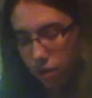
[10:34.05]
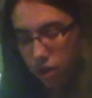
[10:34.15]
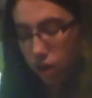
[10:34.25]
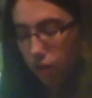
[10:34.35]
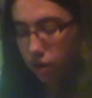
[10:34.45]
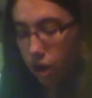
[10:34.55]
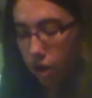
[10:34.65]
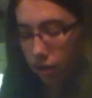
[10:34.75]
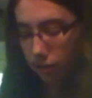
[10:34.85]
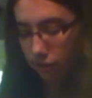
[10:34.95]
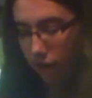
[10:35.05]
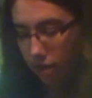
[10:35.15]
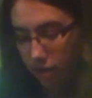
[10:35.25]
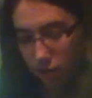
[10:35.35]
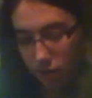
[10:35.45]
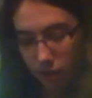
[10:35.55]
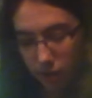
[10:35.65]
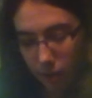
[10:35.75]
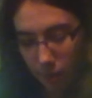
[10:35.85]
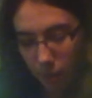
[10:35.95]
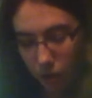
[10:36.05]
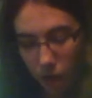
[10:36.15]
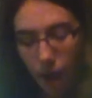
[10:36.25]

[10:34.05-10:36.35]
the Okanagan Valley, for example,